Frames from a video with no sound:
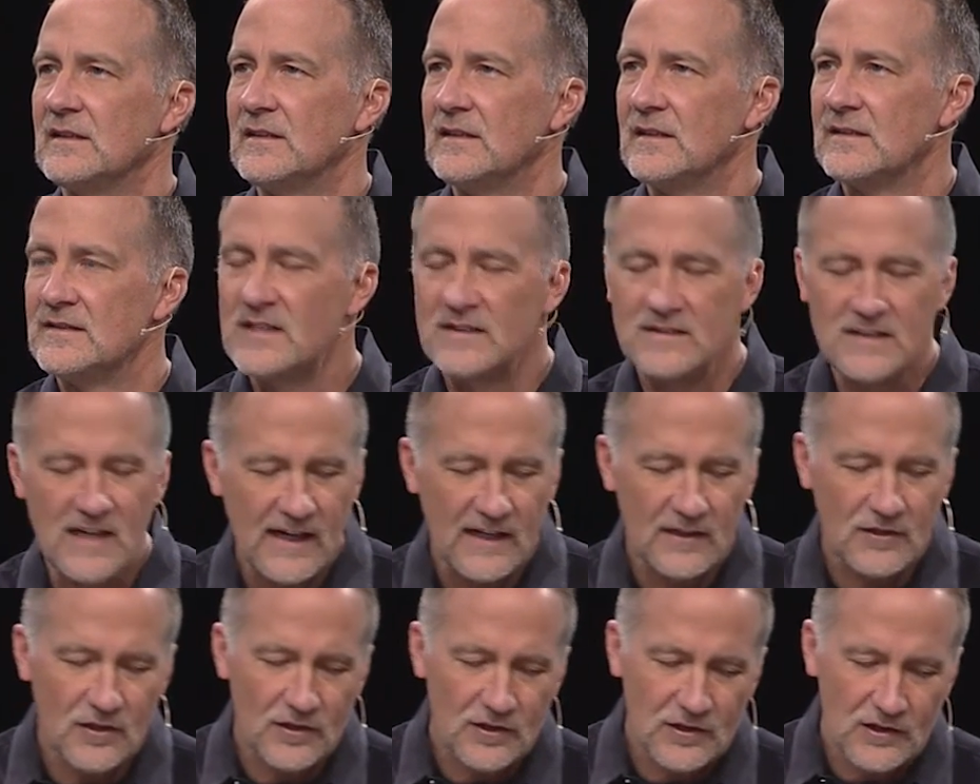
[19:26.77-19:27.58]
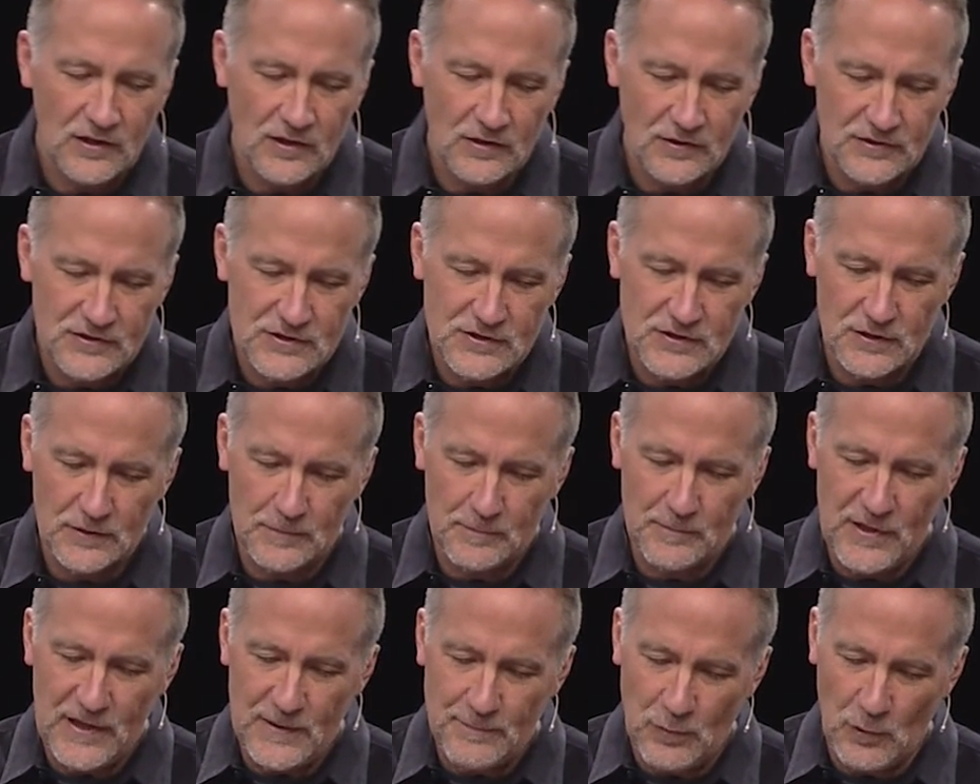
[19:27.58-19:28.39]
And today in our culture,
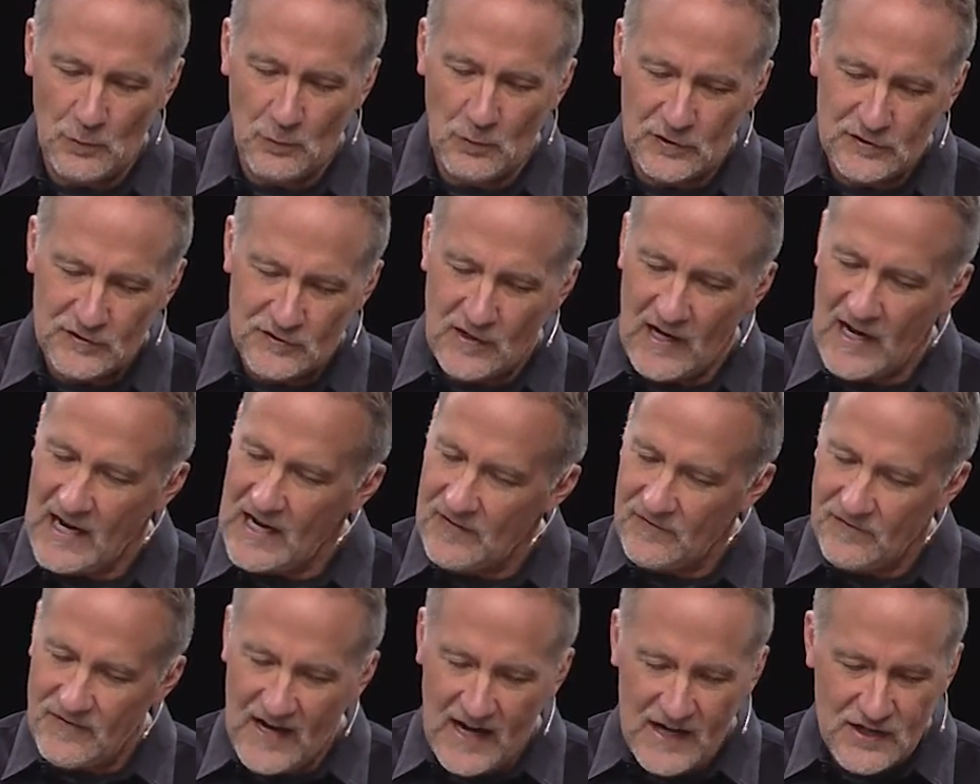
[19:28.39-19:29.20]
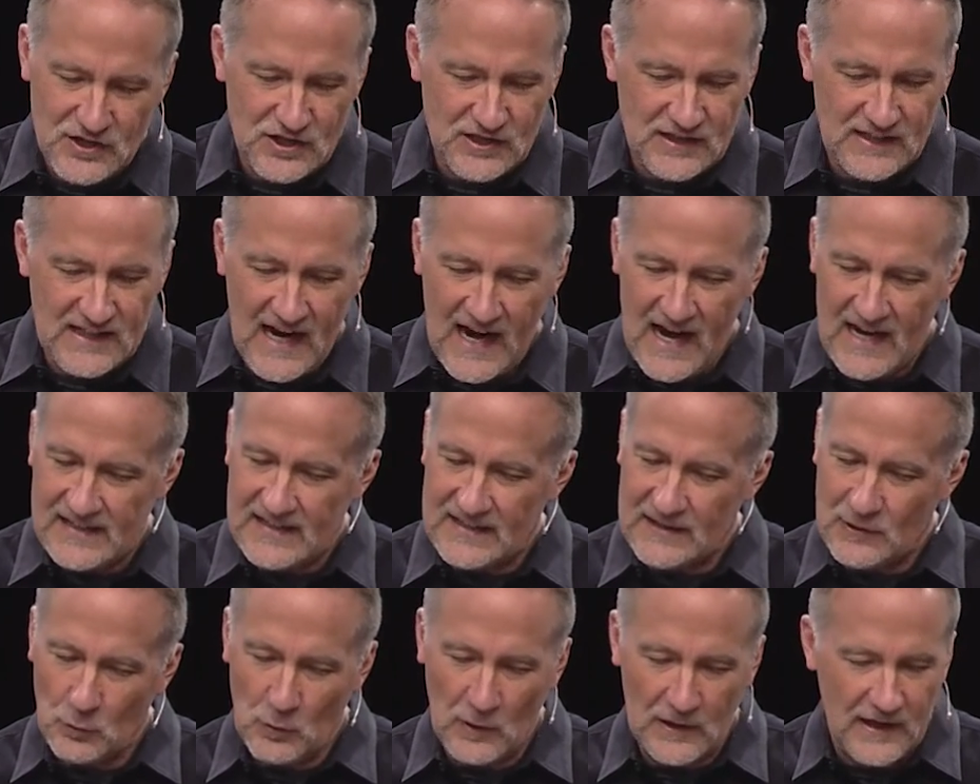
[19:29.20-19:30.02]
people will try and fashion God
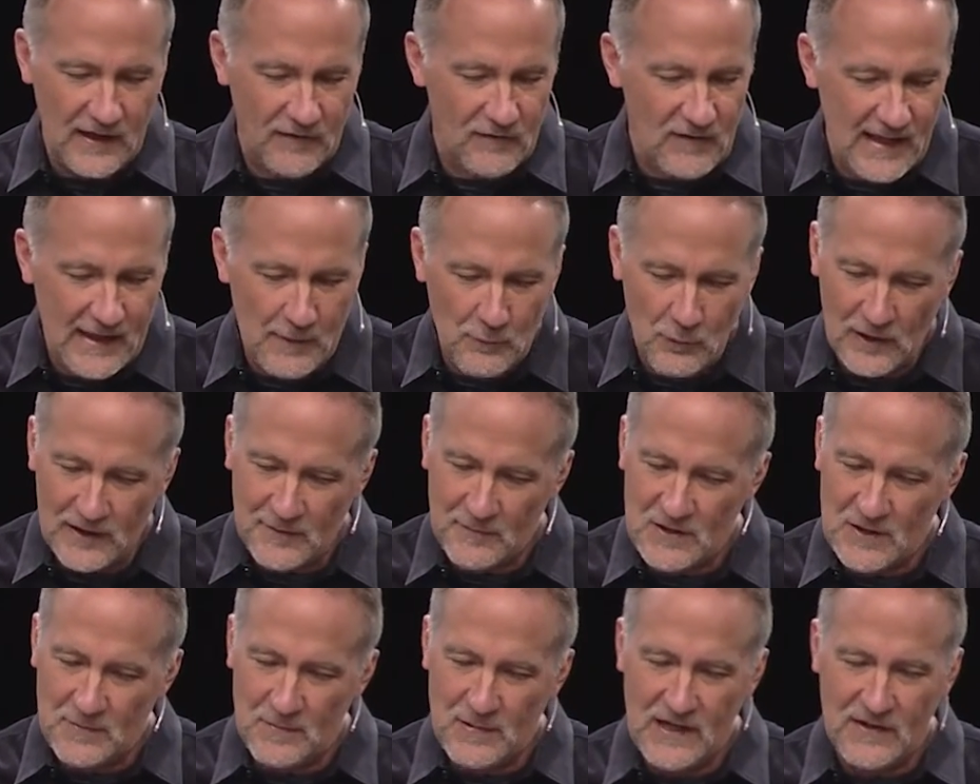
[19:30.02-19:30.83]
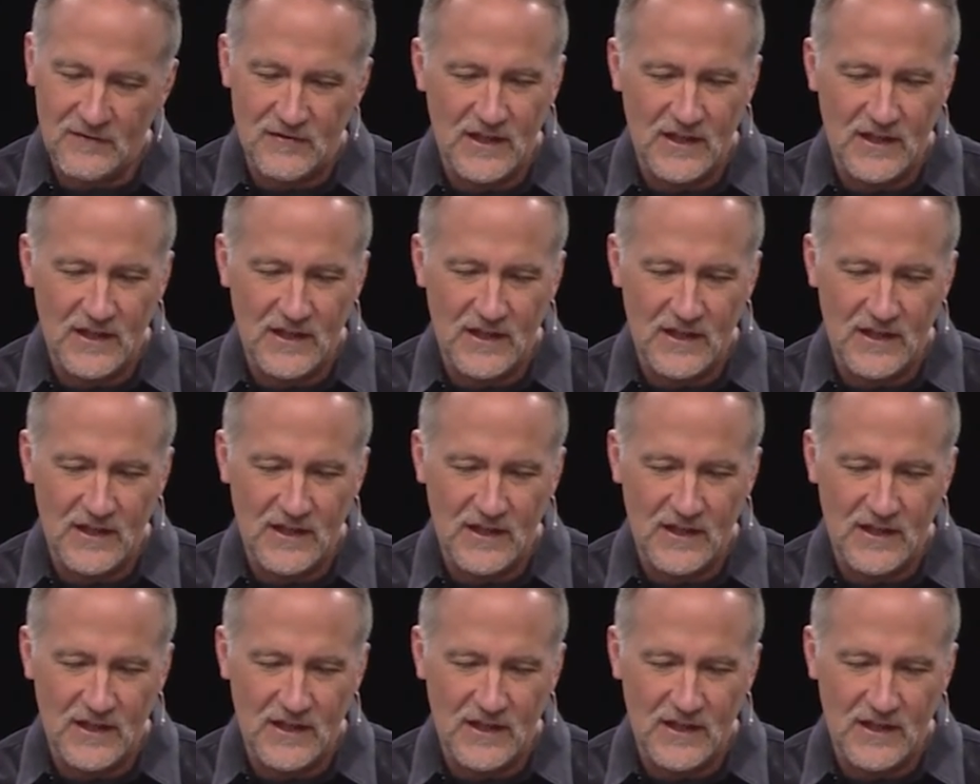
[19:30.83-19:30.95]
into whatever they want him to be.